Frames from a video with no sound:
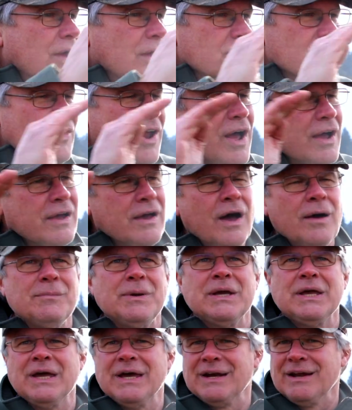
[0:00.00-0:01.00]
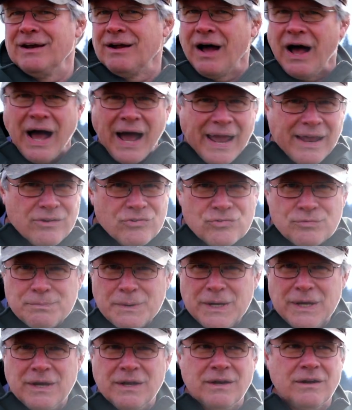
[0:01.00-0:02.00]
It's not coming in at high
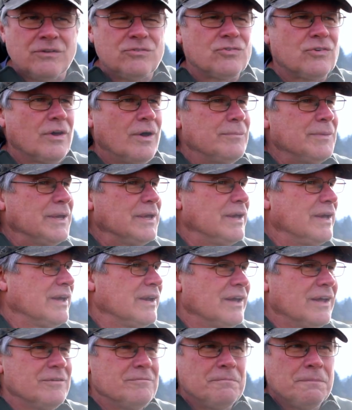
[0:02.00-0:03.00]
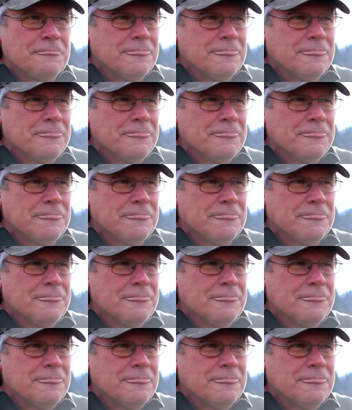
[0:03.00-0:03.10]
speed. It's coming in at